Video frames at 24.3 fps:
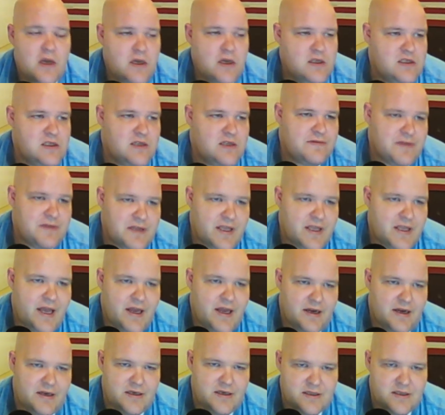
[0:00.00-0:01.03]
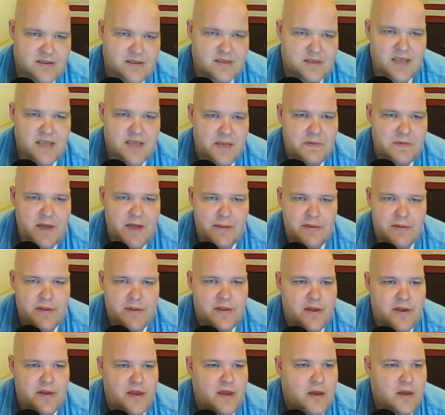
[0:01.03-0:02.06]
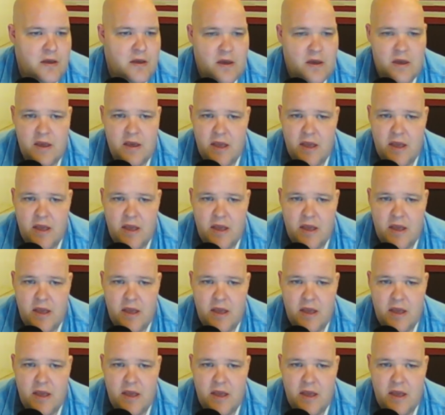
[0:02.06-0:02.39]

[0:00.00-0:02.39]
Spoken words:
and stuff like that, and it does the same type of thing.